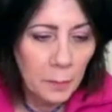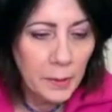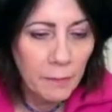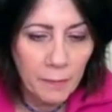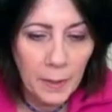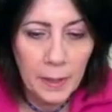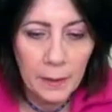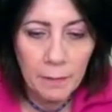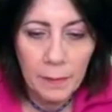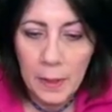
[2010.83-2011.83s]
B5.
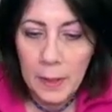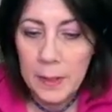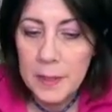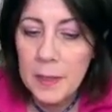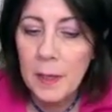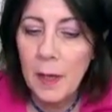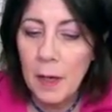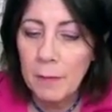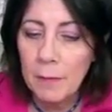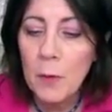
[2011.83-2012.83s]
Is it
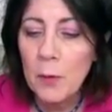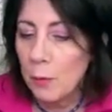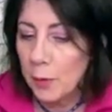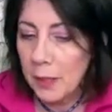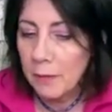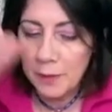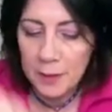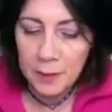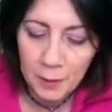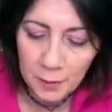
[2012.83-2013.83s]
comp? Oh, creative
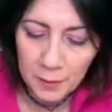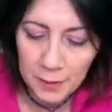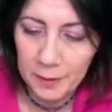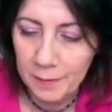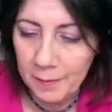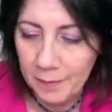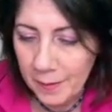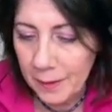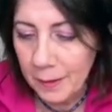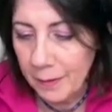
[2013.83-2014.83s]
insecurity.
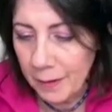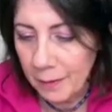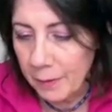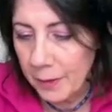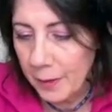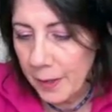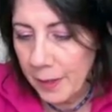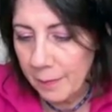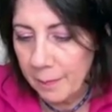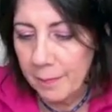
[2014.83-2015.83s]
I love getting rid of that.